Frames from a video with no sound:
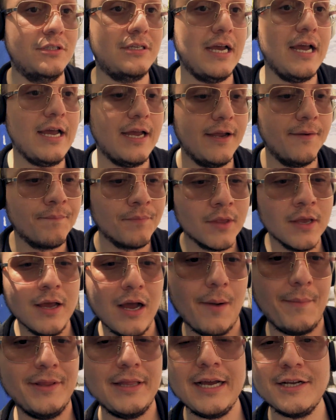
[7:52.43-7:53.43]
day.
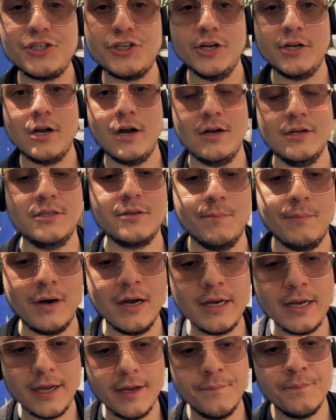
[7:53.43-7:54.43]
I mean, that shit costs
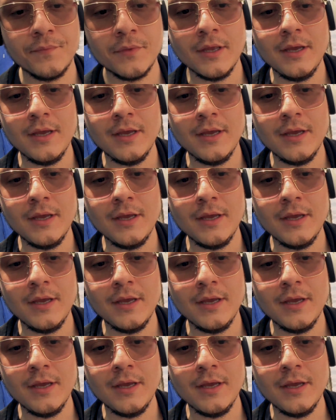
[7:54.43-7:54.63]
money.